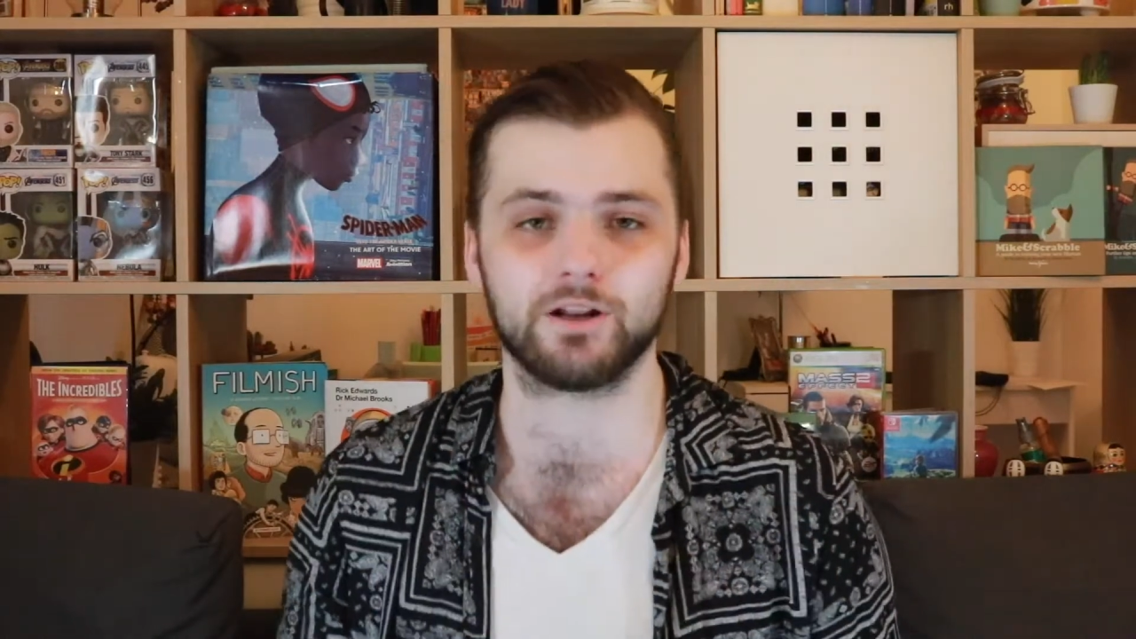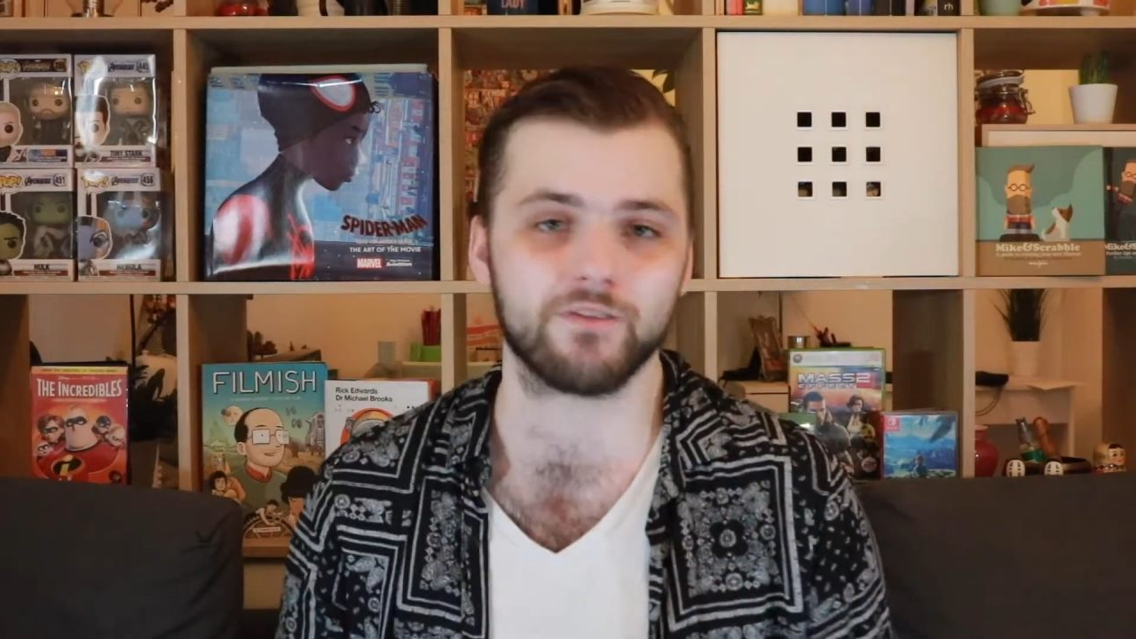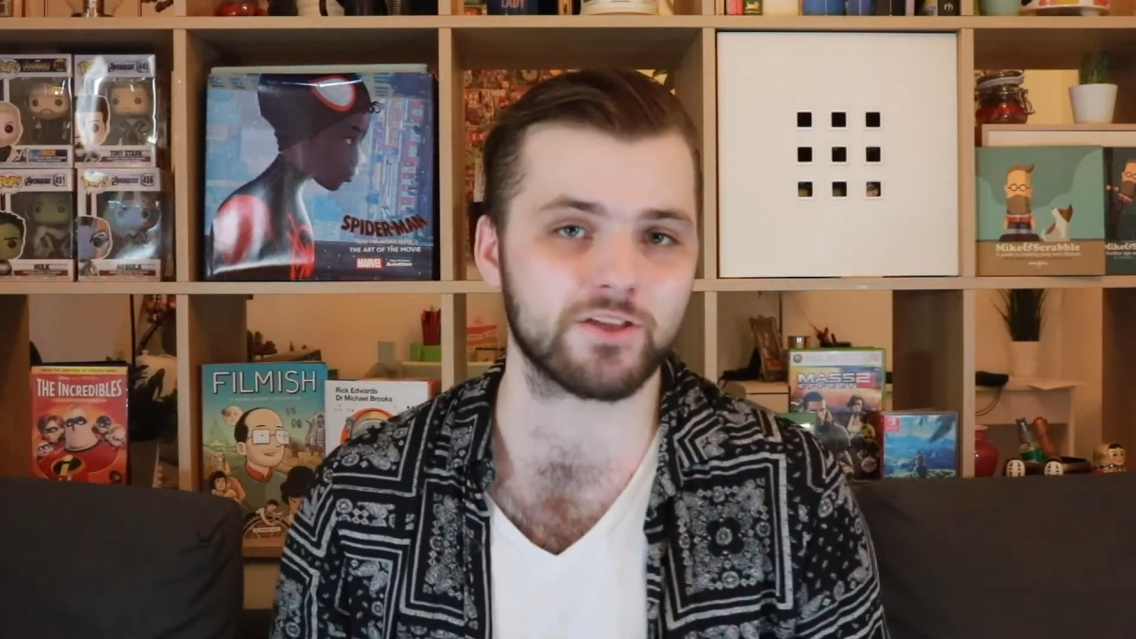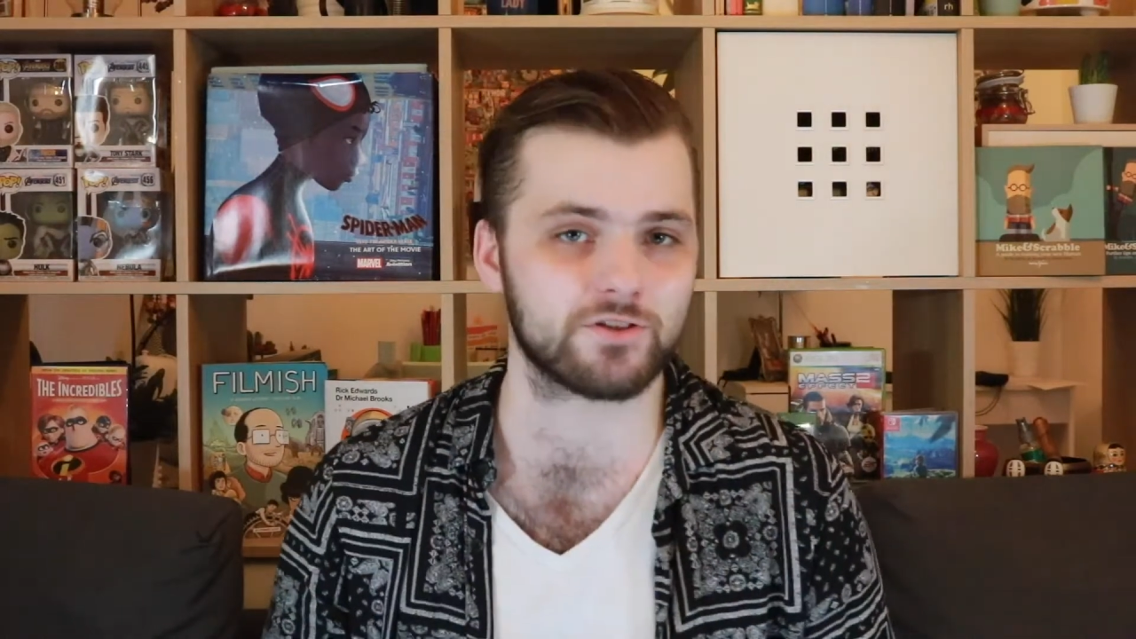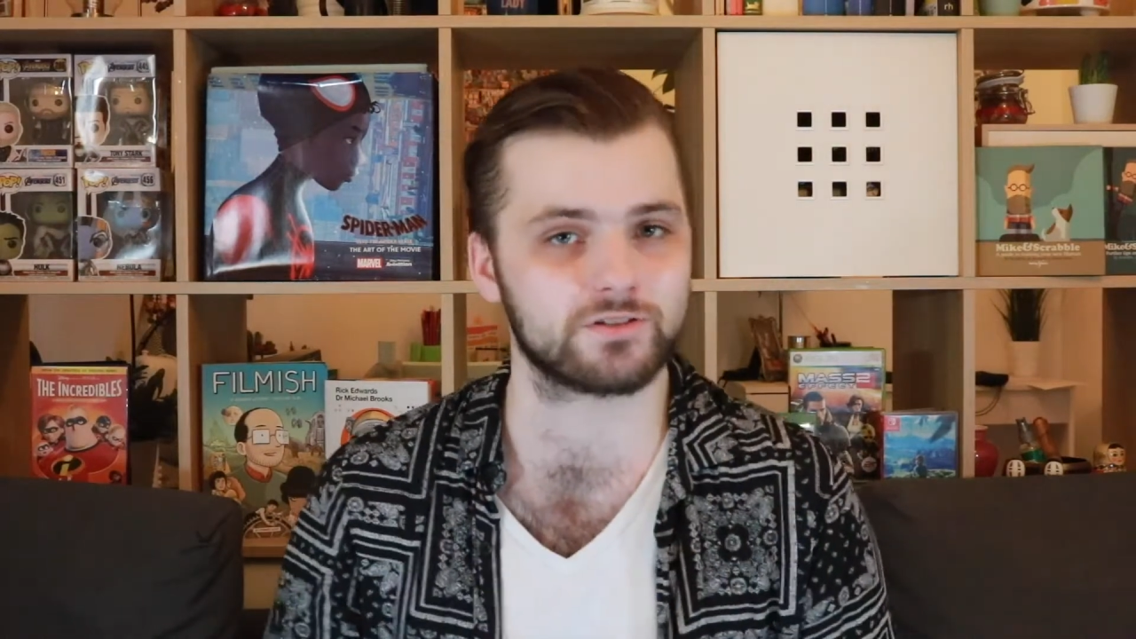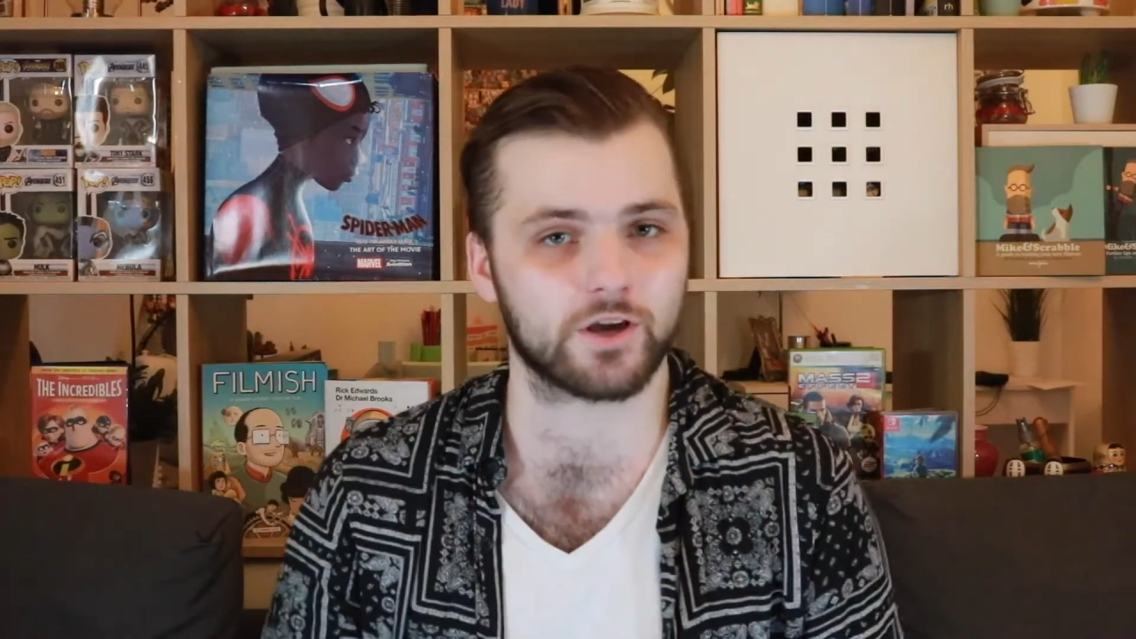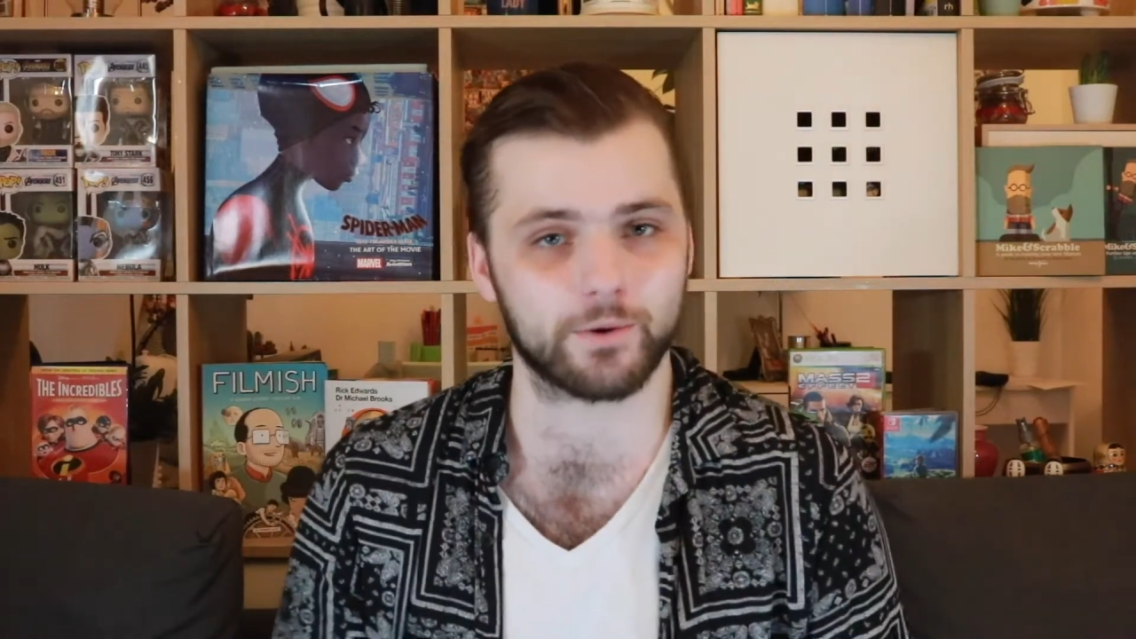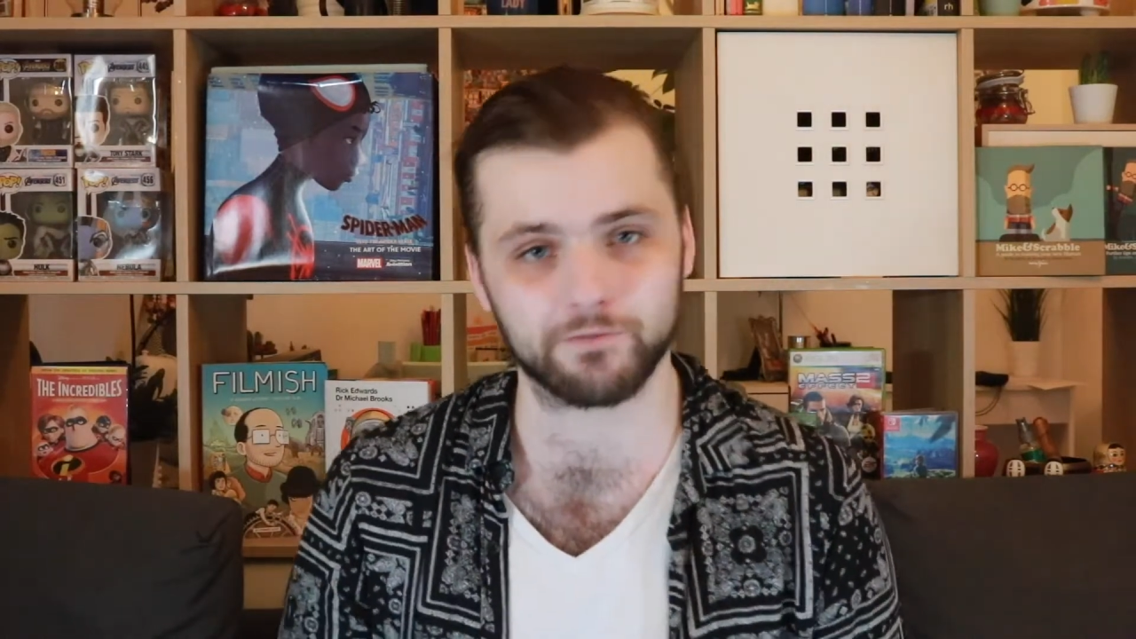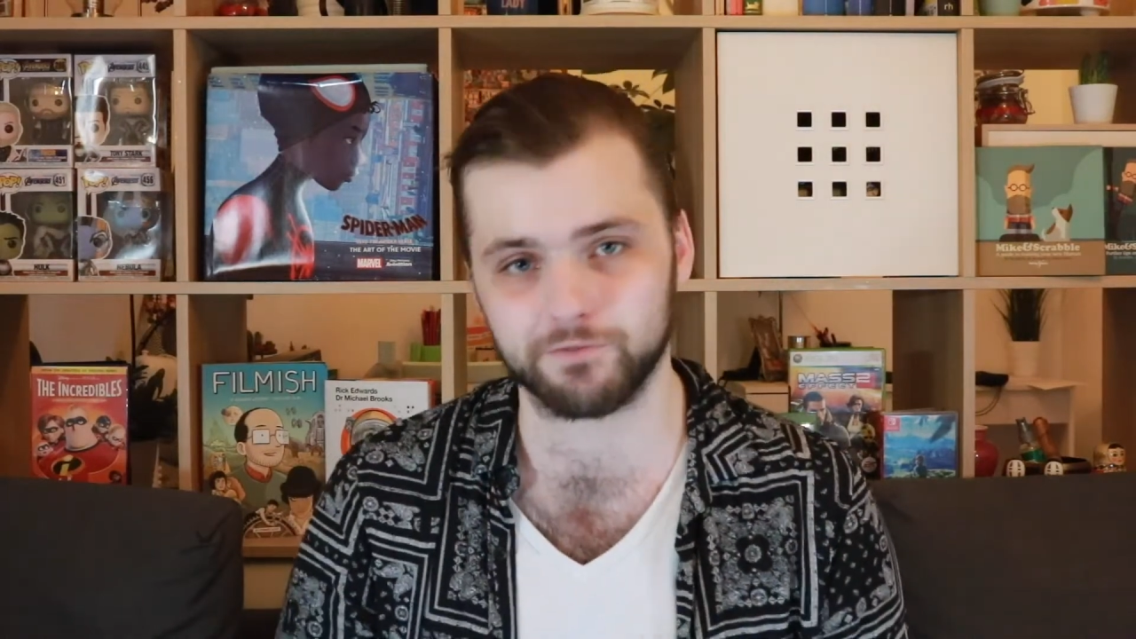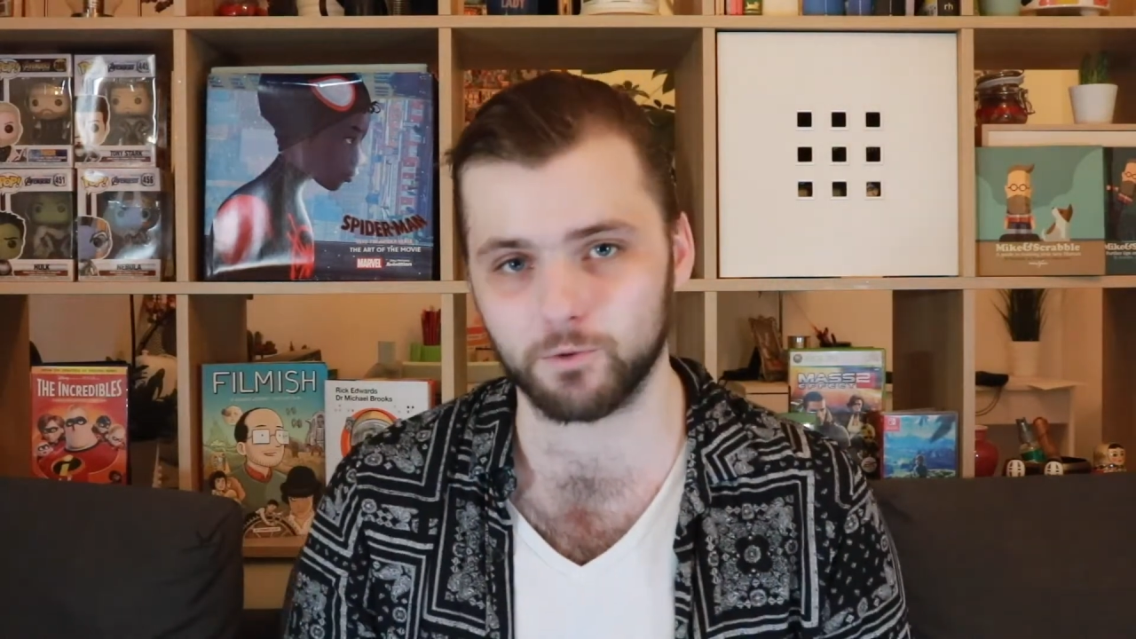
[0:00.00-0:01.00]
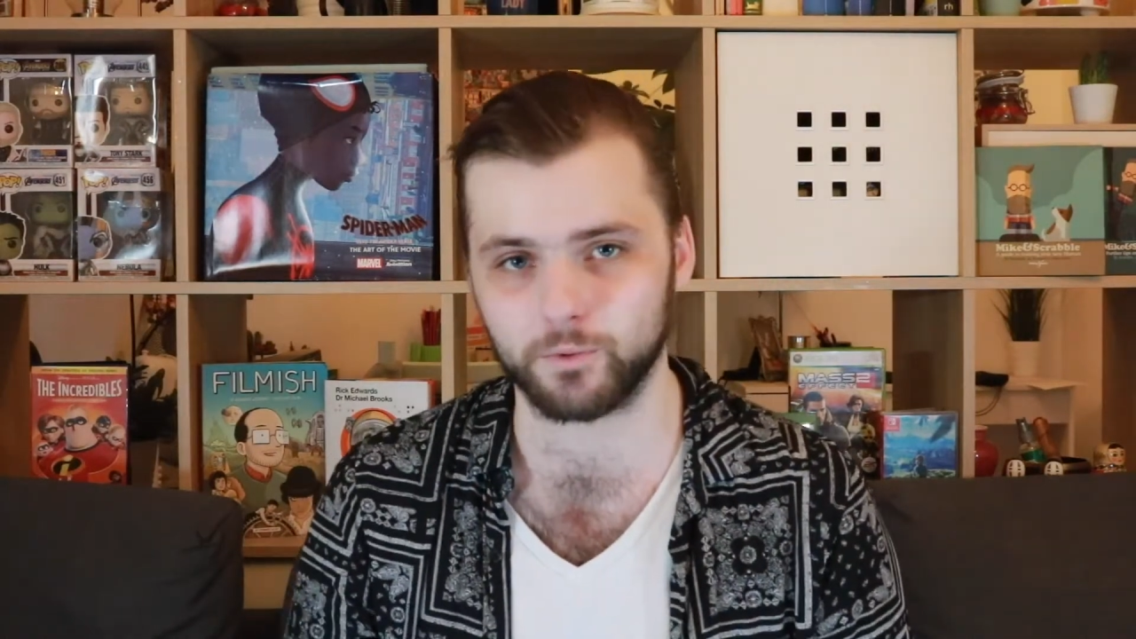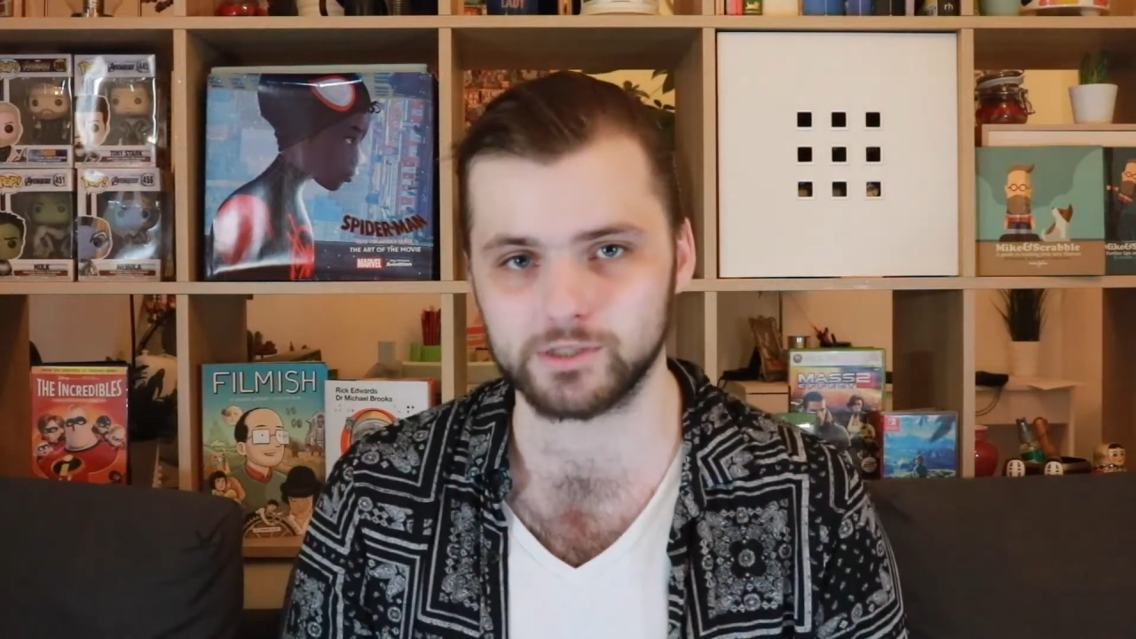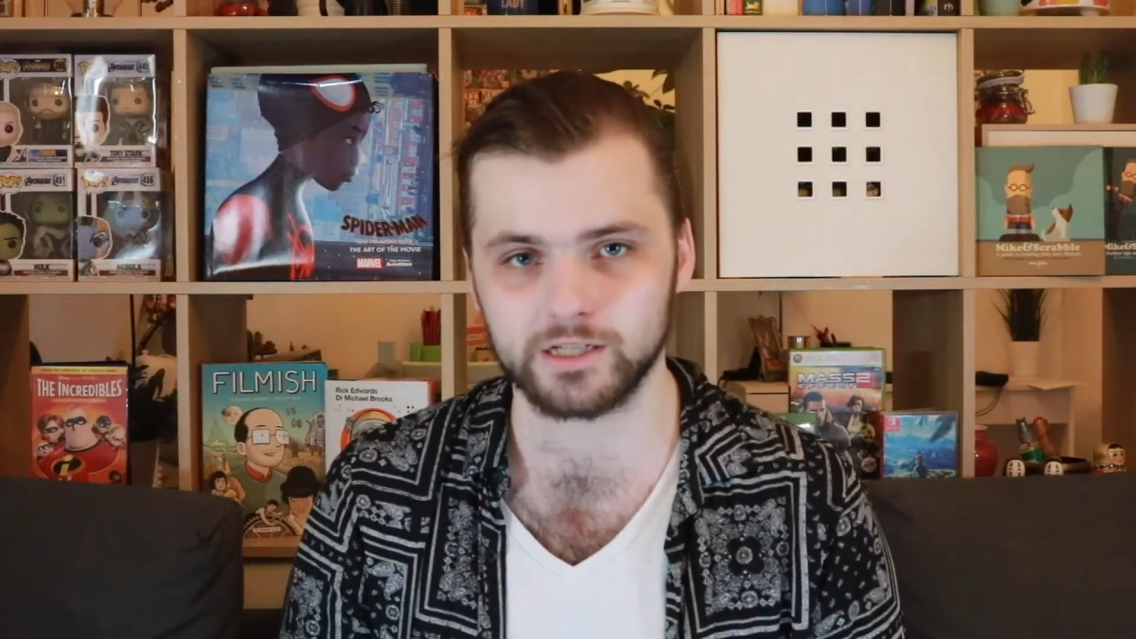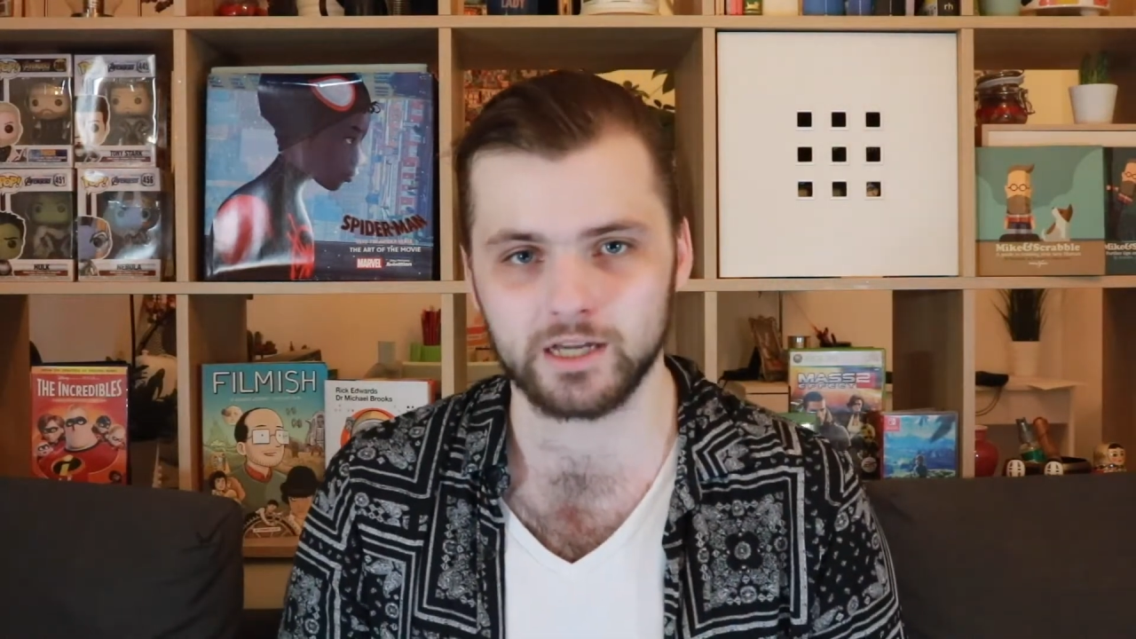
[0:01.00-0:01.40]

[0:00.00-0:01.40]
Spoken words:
Avengers going forward.